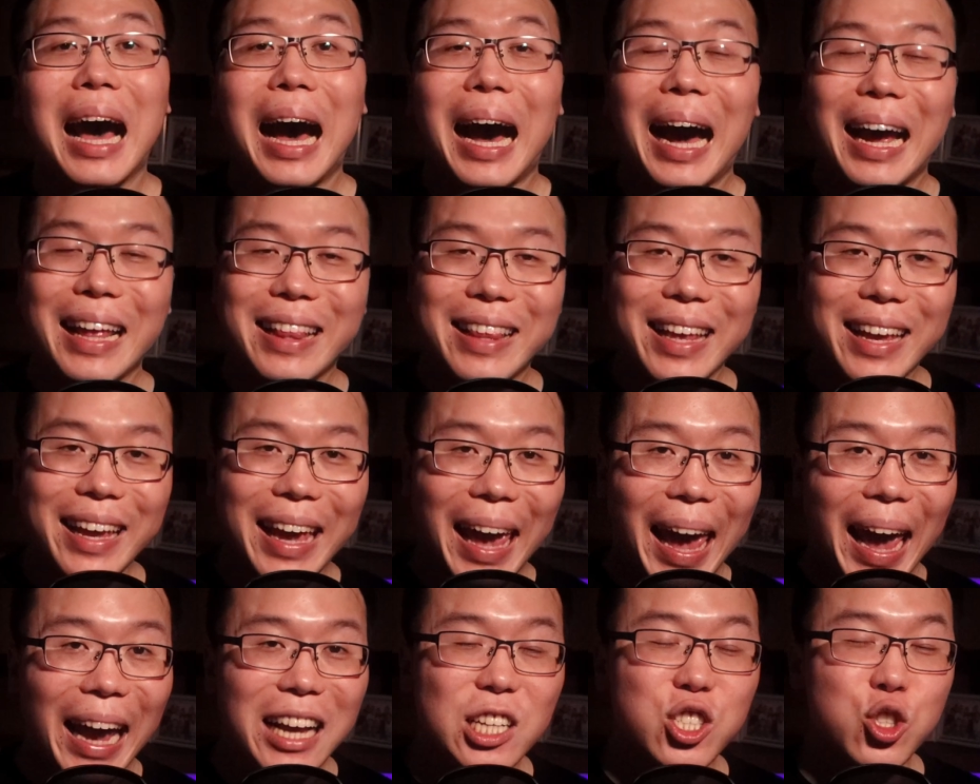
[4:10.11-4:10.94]
I
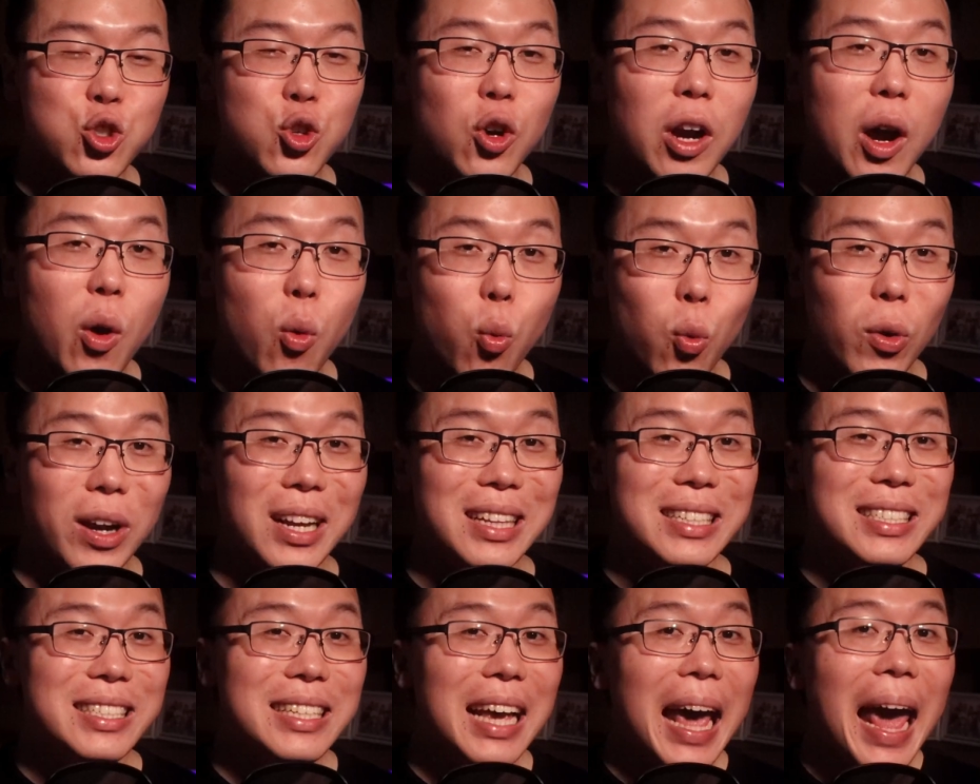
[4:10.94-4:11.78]
think Astra
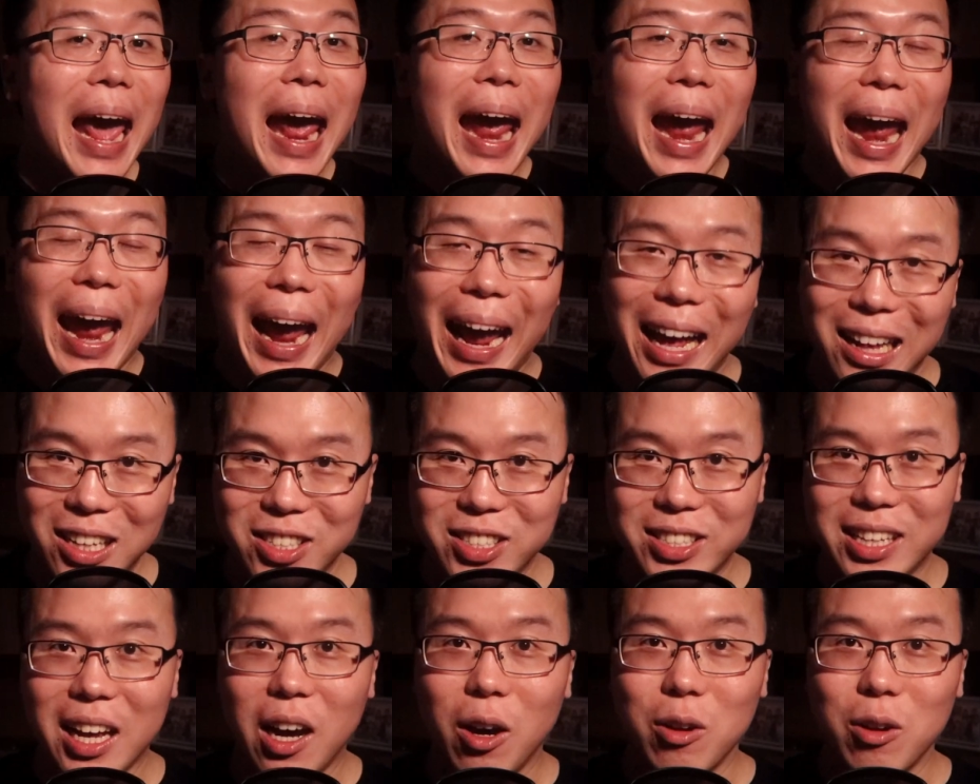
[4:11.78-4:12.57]
wins hands